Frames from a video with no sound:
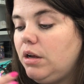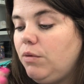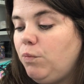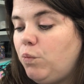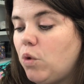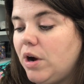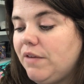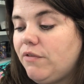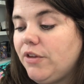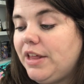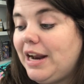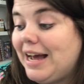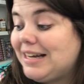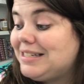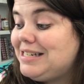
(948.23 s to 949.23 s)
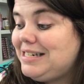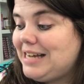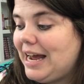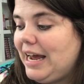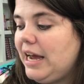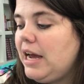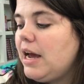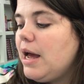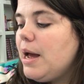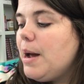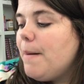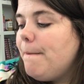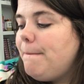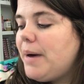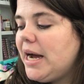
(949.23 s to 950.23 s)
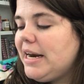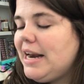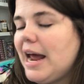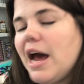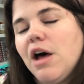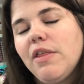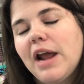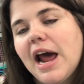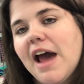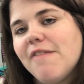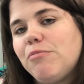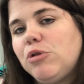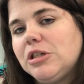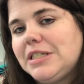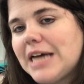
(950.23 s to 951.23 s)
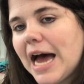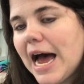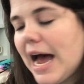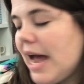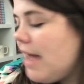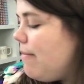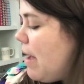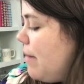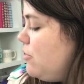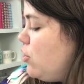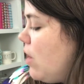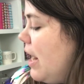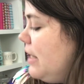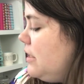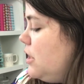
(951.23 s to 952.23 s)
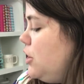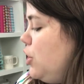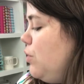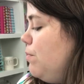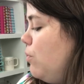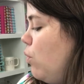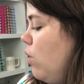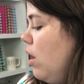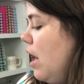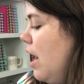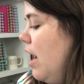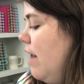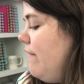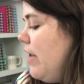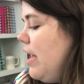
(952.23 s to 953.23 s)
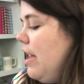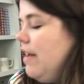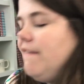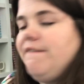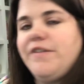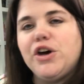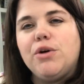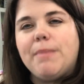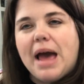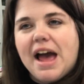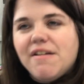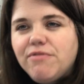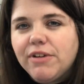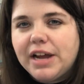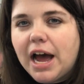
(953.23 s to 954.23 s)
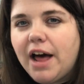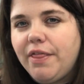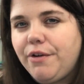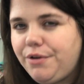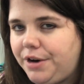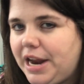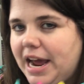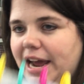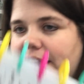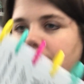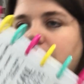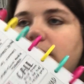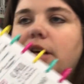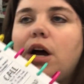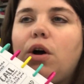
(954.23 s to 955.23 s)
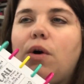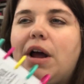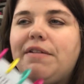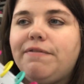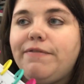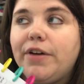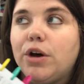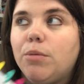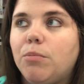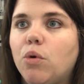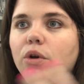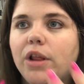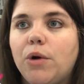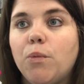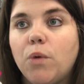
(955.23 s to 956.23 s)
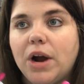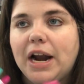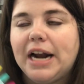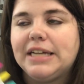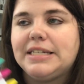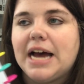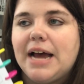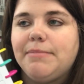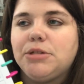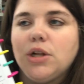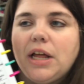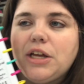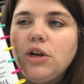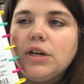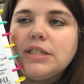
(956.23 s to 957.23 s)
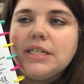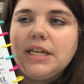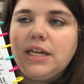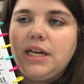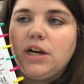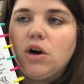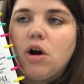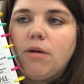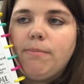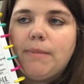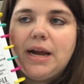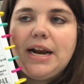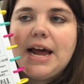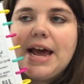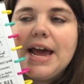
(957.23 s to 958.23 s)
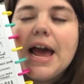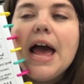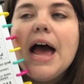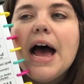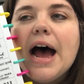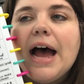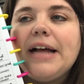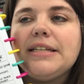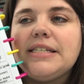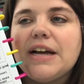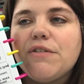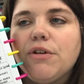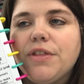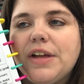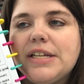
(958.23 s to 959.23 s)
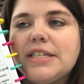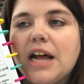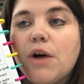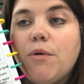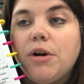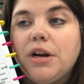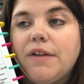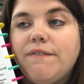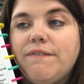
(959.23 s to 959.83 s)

one for the next day. But now that I have more time, I'm trying to do more of film every other day. So, and film more than one at a time. So like you can see here on Monday, I had several things that I wanted to